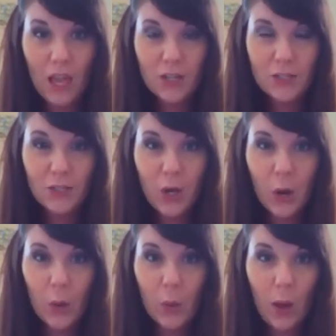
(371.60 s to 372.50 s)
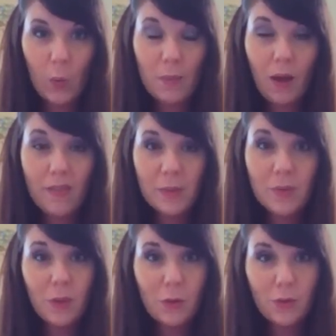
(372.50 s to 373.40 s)
So we bought them
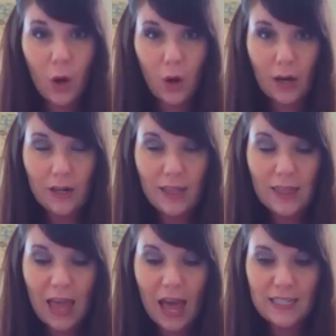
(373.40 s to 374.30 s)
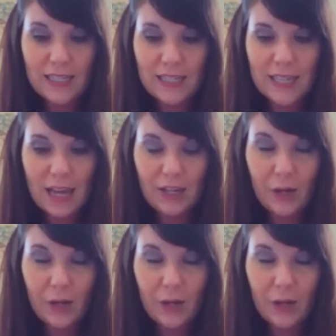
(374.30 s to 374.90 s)
a little card that said,